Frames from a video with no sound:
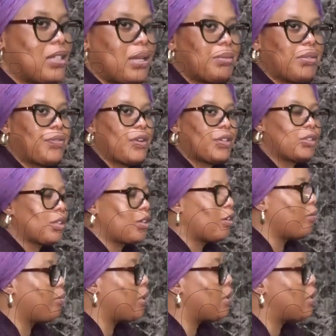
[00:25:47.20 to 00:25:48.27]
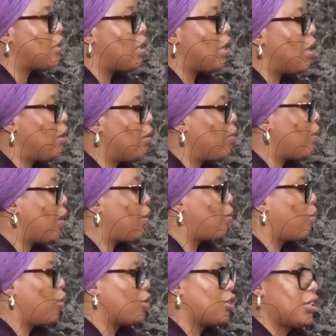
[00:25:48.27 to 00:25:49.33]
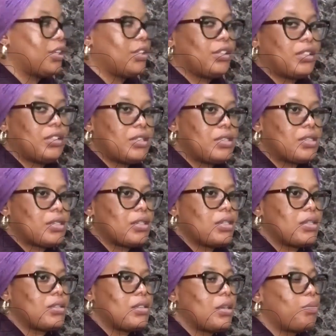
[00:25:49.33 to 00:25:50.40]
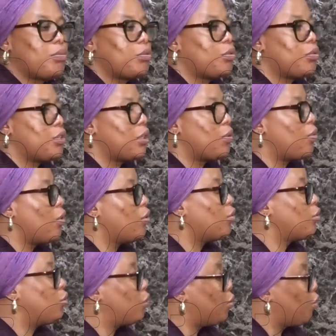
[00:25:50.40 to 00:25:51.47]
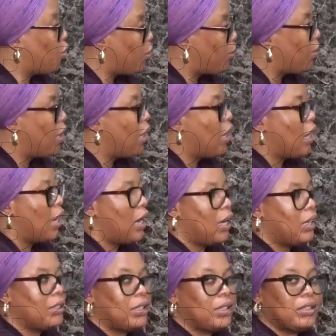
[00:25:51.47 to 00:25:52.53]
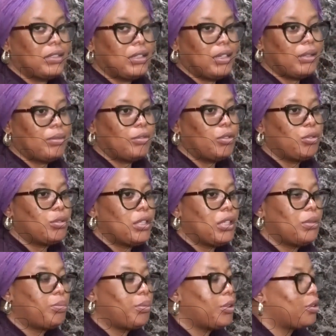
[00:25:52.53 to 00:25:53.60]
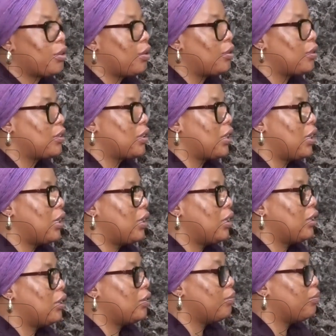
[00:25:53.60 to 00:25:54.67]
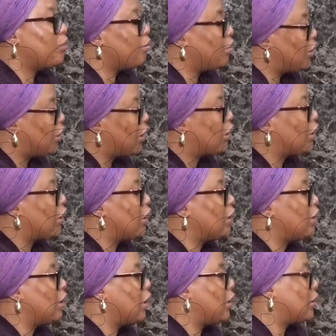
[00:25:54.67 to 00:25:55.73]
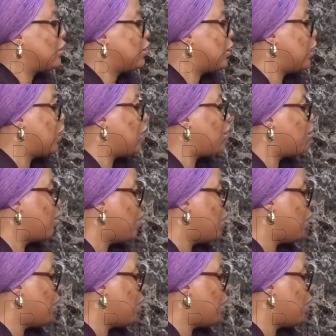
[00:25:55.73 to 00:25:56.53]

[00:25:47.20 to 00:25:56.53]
the federal government, while watching this, is able to take one or two more, and then deliberations be taken and see how,